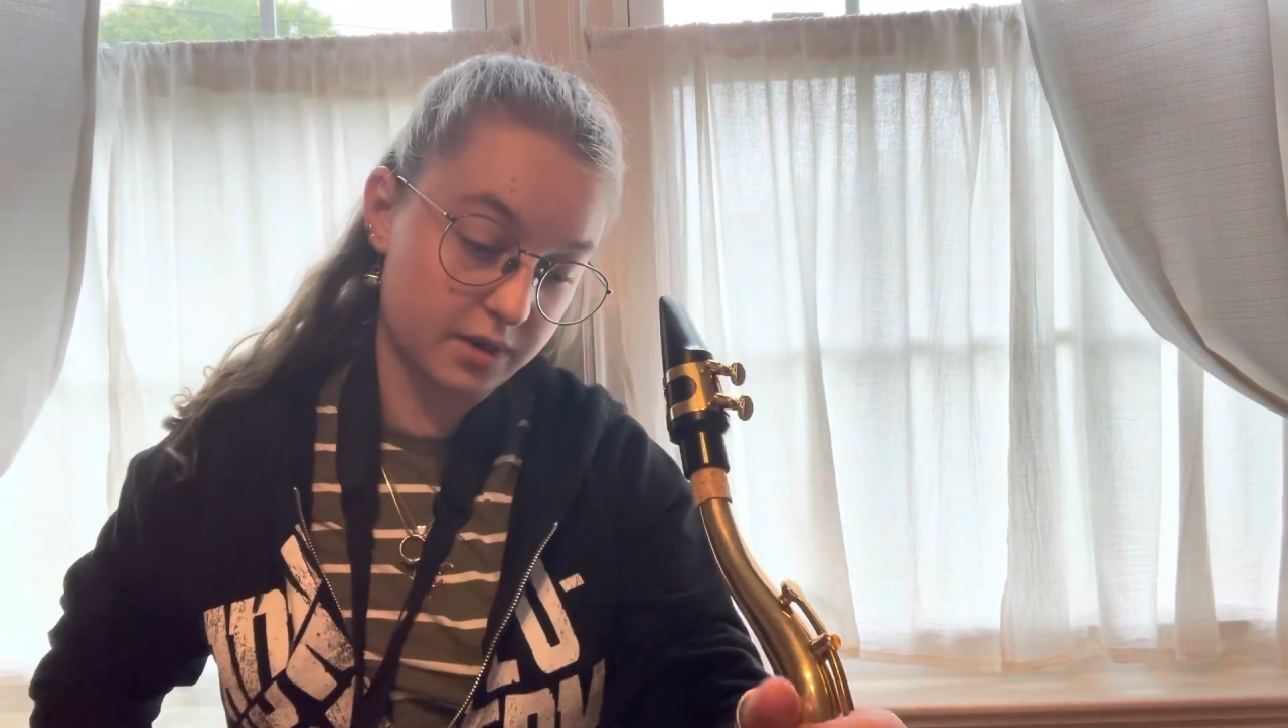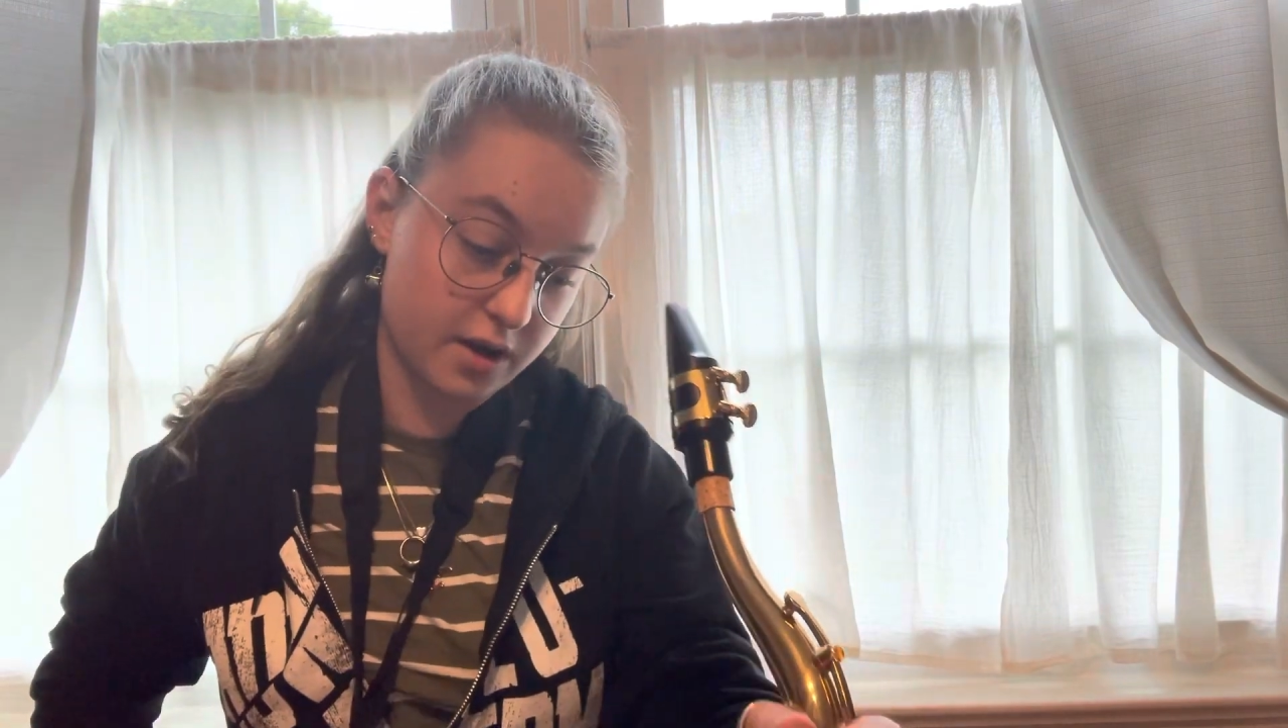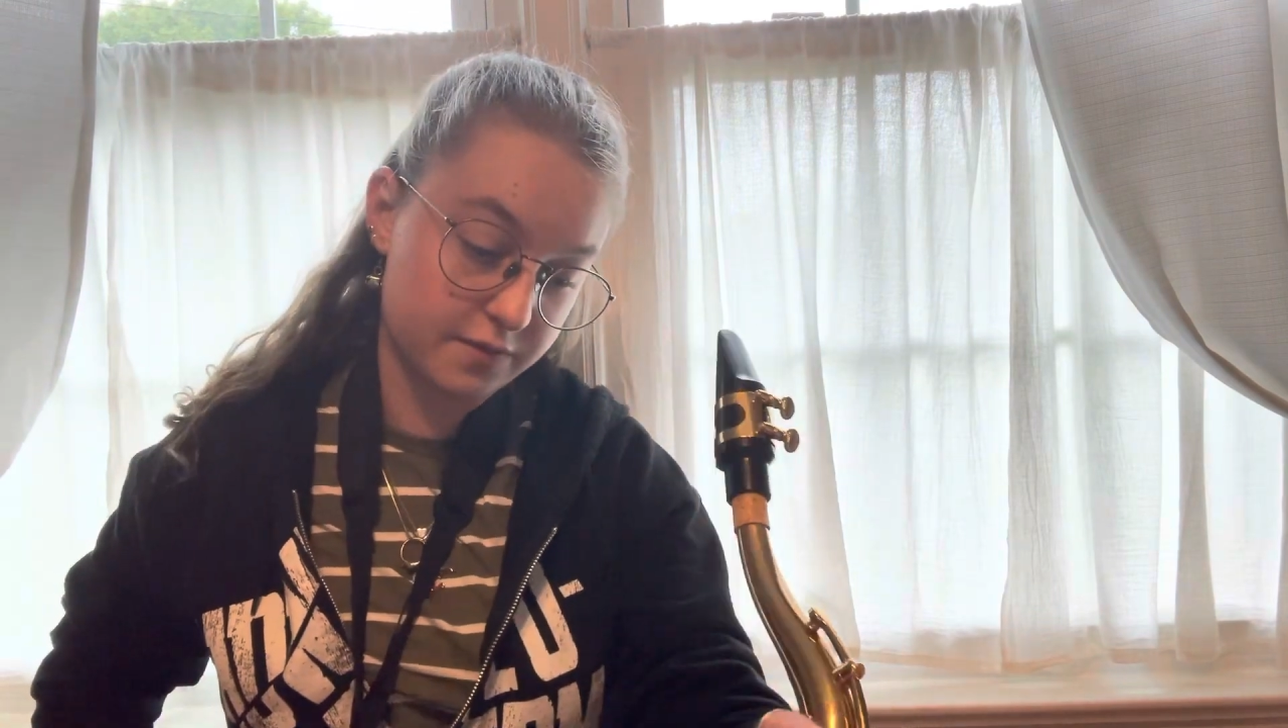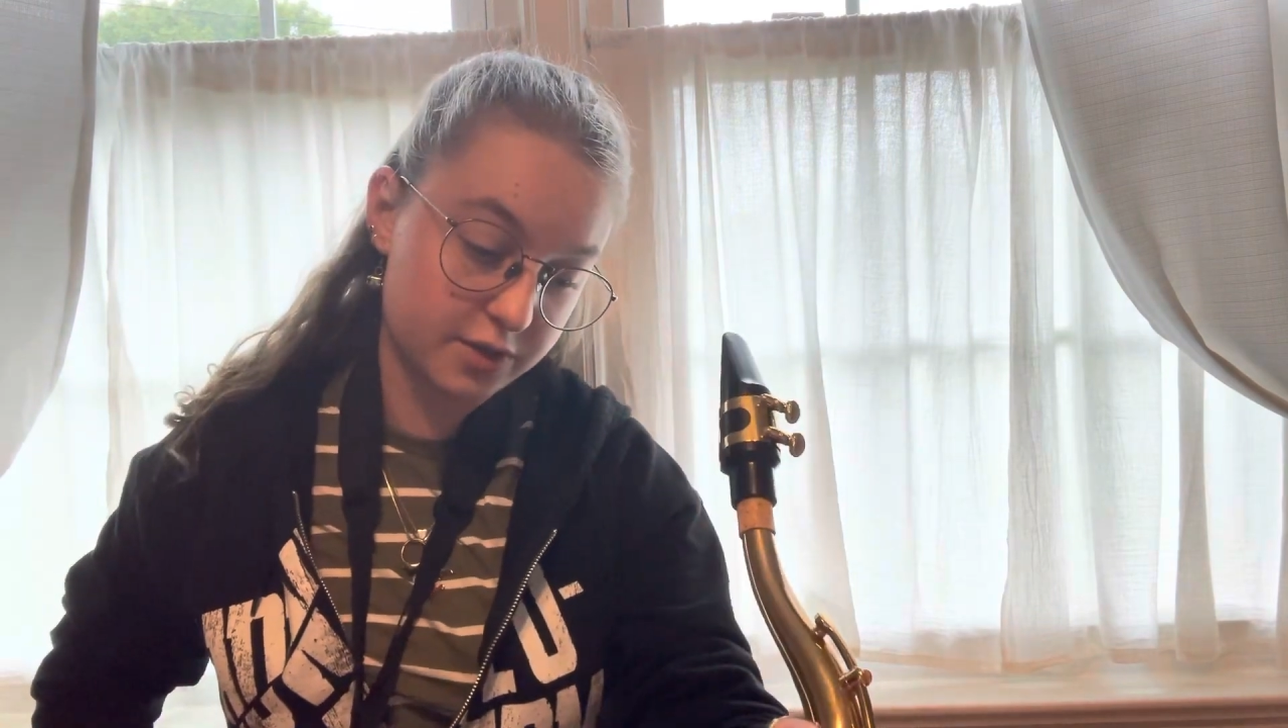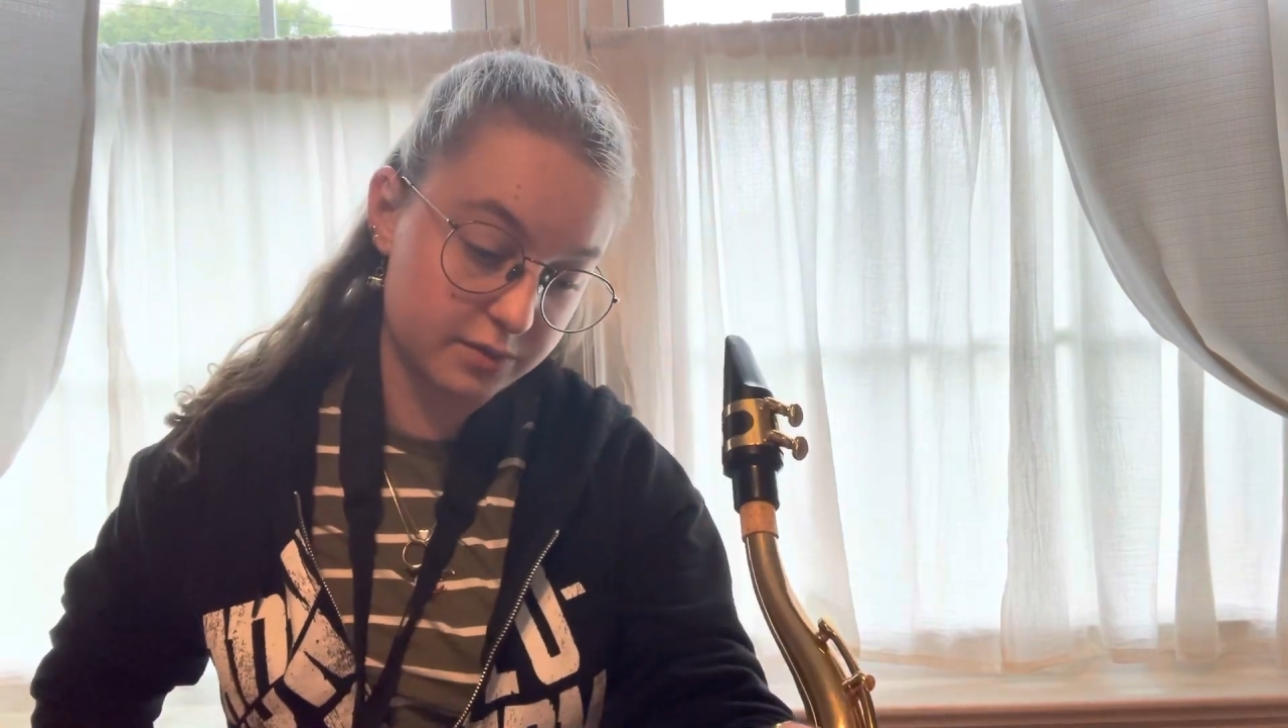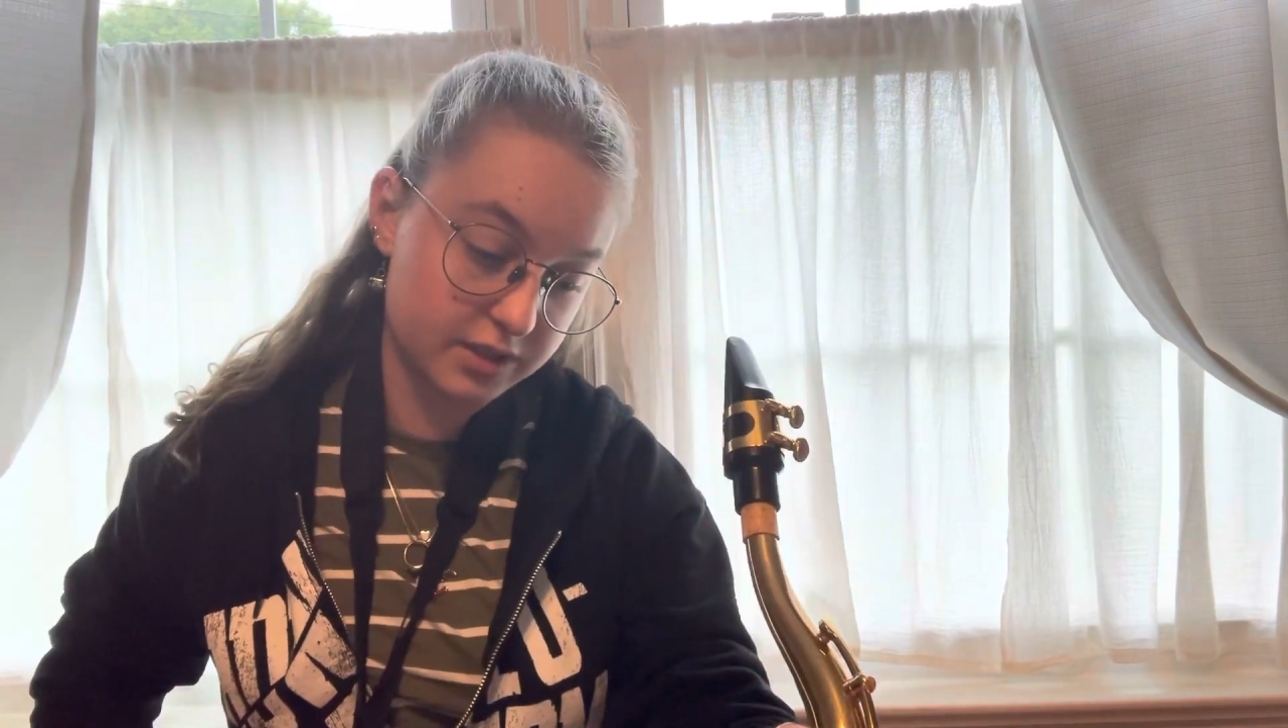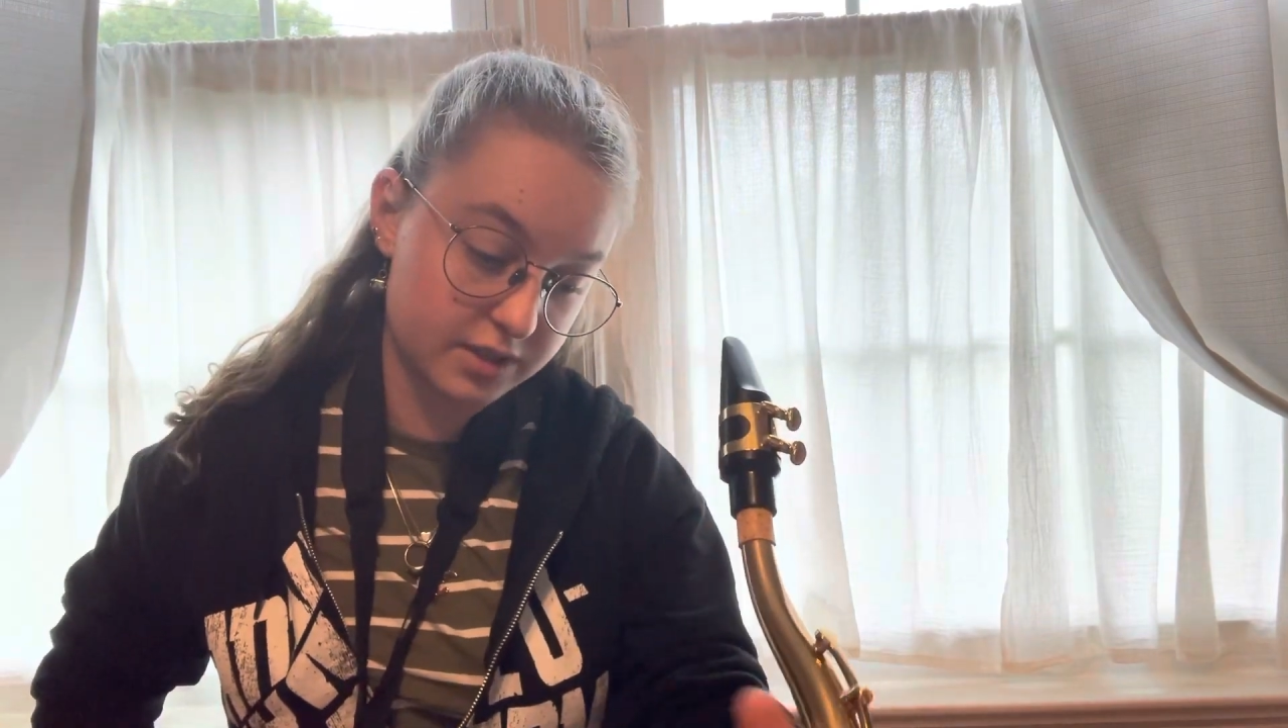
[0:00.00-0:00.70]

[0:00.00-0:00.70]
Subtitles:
comfortably